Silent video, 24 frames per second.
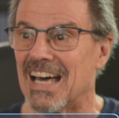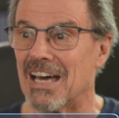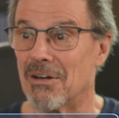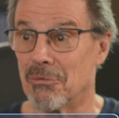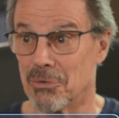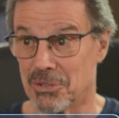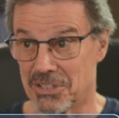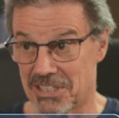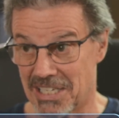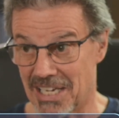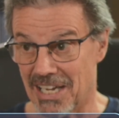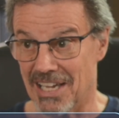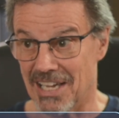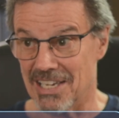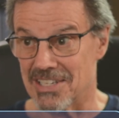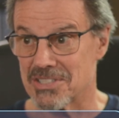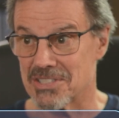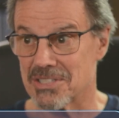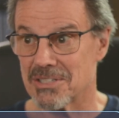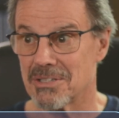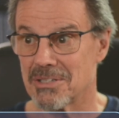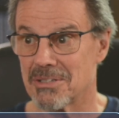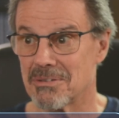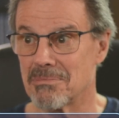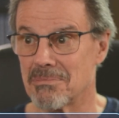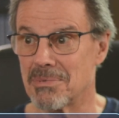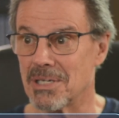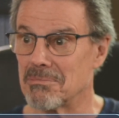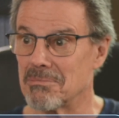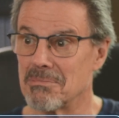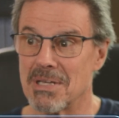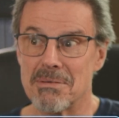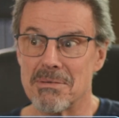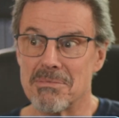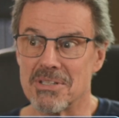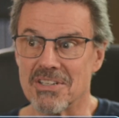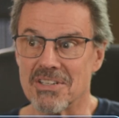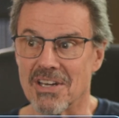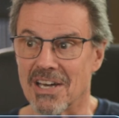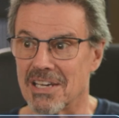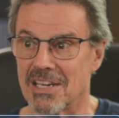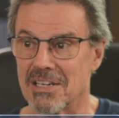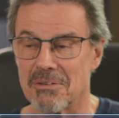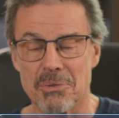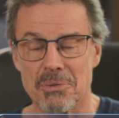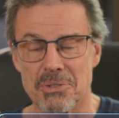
I would guess. But maybe not.